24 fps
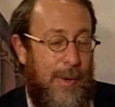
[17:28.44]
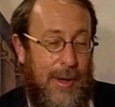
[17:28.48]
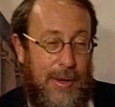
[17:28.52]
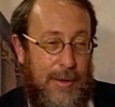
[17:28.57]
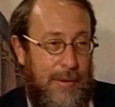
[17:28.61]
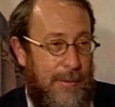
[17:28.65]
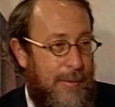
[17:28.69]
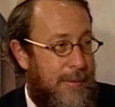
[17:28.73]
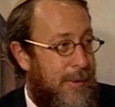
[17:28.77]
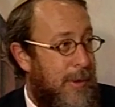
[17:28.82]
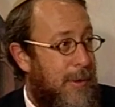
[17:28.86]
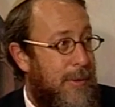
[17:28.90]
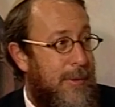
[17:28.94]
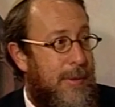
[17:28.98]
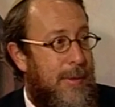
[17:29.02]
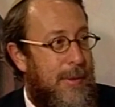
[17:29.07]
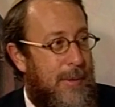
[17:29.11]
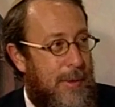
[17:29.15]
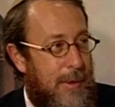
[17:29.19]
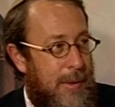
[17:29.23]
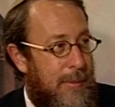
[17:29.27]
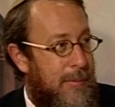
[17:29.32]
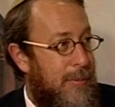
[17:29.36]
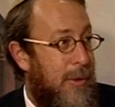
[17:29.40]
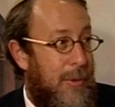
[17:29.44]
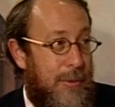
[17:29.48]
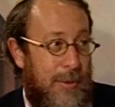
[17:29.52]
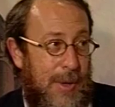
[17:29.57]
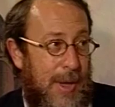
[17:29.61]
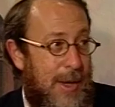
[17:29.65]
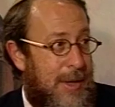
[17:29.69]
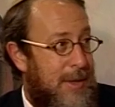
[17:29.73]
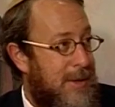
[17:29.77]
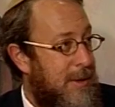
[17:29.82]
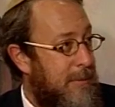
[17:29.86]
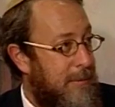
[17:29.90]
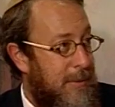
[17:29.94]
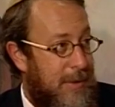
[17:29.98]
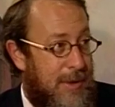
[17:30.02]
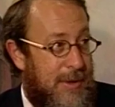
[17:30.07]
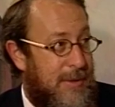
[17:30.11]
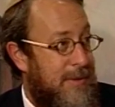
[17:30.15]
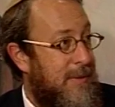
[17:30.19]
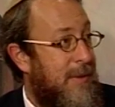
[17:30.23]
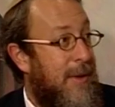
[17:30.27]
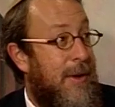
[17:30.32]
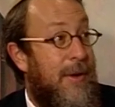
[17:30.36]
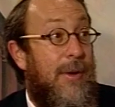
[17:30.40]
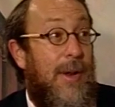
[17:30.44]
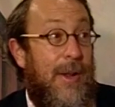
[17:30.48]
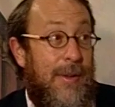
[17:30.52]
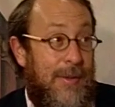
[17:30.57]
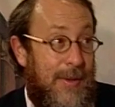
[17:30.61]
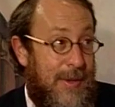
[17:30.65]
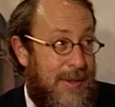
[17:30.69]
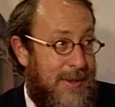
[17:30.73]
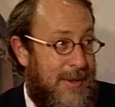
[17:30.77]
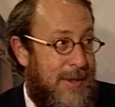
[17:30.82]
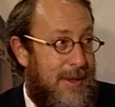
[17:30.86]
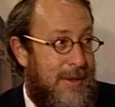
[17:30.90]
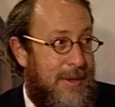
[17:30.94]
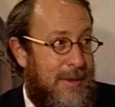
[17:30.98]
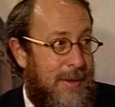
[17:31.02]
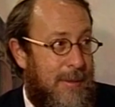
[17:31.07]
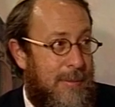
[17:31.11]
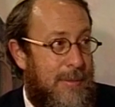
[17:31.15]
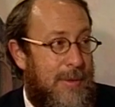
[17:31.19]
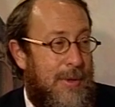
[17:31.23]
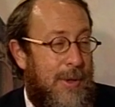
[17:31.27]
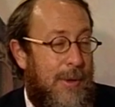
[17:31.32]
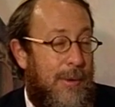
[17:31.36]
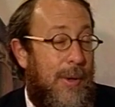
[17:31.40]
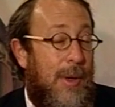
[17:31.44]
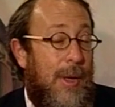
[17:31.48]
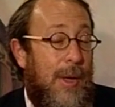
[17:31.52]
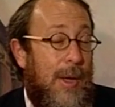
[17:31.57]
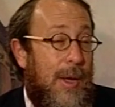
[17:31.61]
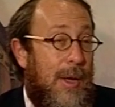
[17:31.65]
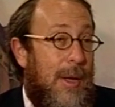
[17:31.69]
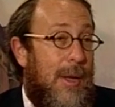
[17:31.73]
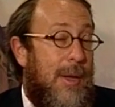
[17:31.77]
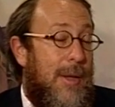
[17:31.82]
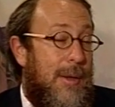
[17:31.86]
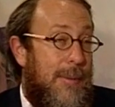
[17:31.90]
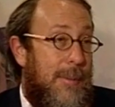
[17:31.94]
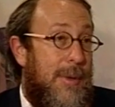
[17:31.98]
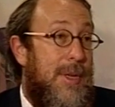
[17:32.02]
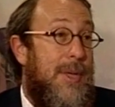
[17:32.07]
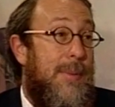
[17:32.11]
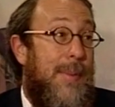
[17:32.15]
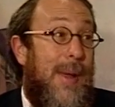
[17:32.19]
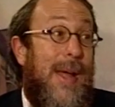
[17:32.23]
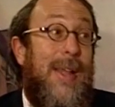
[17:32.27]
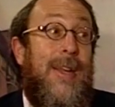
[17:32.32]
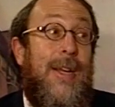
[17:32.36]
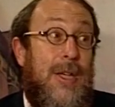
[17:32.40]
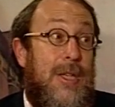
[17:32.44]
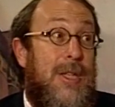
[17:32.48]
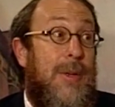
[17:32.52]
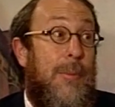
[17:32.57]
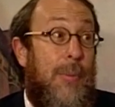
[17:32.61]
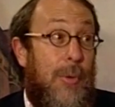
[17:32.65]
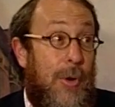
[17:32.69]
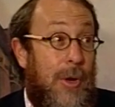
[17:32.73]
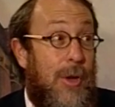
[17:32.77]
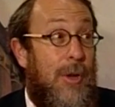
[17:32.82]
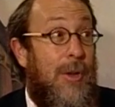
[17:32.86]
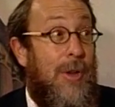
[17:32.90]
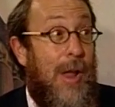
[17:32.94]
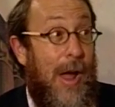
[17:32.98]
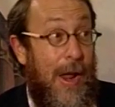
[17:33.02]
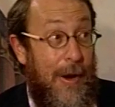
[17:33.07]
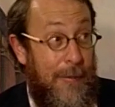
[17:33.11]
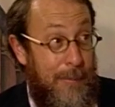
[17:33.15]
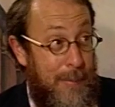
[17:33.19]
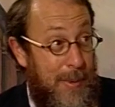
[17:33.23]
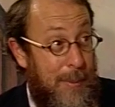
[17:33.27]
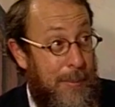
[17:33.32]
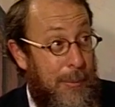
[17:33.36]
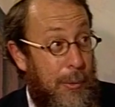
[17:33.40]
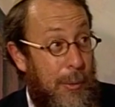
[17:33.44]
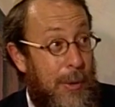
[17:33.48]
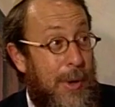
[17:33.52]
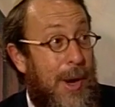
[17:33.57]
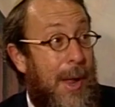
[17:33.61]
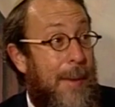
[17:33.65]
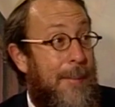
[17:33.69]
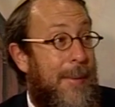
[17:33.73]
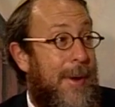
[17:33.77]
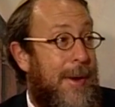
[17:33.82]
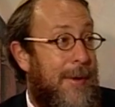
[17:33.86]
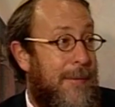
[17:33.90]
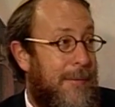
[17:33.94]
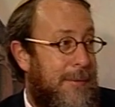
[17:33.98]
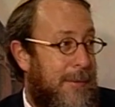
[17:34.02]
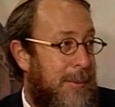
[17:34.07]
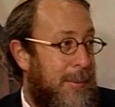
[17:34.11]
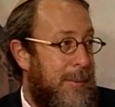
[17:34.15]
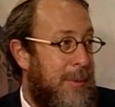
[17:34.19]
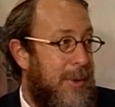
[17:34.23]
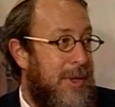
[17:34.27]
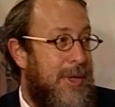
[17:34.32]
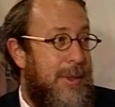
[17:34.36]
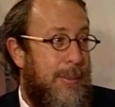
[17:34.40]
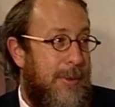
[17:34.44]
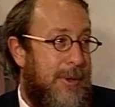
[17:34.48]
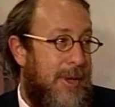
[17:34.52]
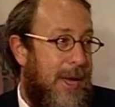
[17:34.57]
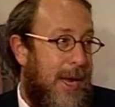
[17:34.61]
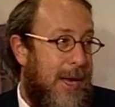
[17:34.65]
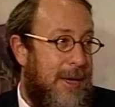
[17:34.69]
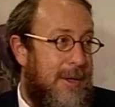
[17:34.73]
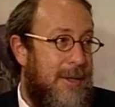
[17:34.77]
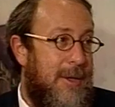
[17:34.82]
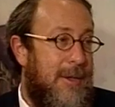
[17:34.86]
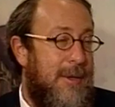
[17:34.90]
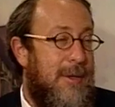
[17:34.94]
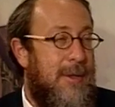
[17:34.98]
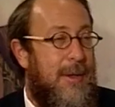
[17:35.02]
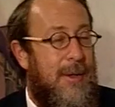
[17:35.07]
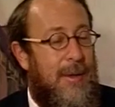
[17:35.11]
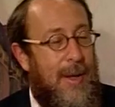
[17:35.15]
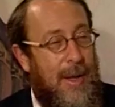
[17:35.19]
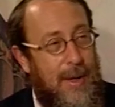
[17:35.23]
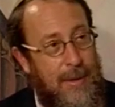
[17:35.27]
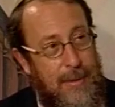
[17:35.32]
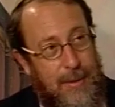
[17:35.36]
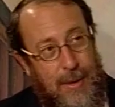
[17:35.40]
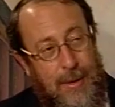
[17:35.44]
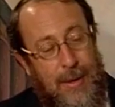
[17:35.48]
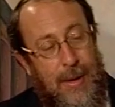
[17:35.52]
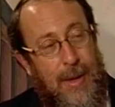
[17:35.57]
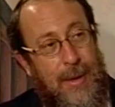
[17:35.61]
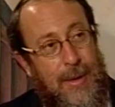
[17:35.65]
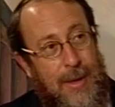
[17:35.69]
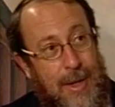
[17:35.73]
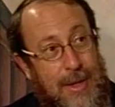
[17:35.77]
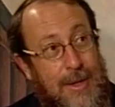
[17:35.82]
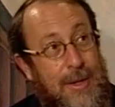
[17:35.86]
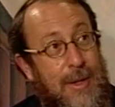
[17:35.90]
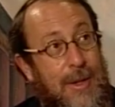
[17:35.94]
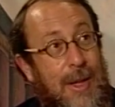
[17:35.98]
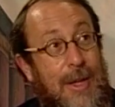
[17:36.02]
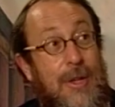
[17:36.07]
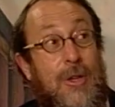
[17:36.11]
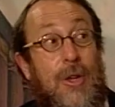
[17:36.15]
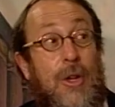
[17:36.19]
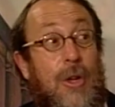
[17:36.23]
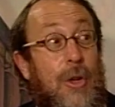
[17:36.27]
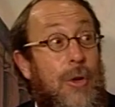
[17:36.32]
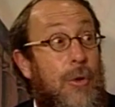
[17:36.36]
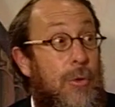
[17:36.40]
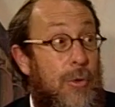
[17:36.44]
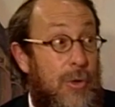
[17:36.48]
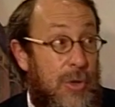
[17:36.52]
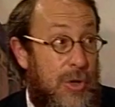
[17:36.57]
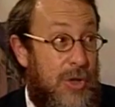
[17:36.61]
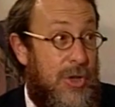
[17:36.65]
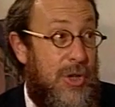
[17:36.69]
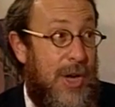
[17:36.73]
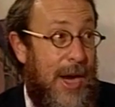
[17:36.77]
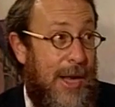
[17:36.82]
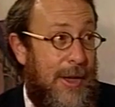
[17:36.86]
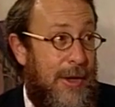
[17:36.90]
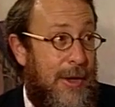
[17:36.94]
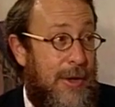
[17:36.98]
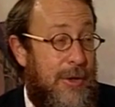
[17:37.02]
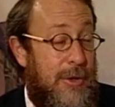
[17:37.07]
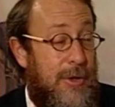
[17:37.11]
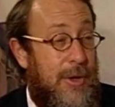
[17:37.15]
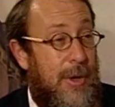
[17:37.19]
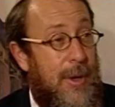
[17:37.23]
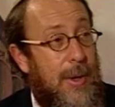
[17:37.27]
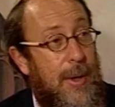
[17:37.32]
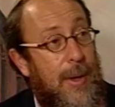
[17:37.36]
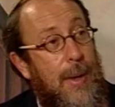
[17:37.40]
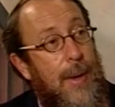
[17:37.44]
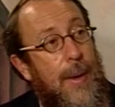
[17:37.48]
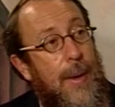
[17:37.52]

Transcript: right to vote in protest, and because of that are not in the system. So the municipality is supporting a lot of people who are not paying full municipal taxes, and that's a huge challenge.